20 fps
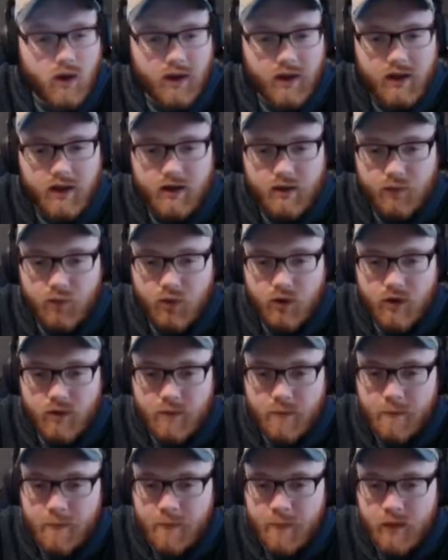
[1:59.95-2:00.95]
I got enough wood.
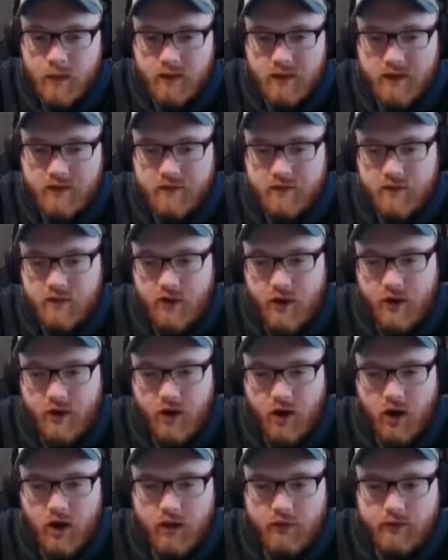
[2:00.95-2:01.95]
Let's start
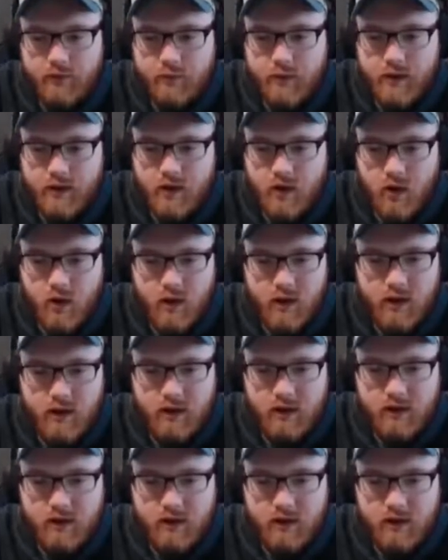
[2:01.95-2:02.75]
off by going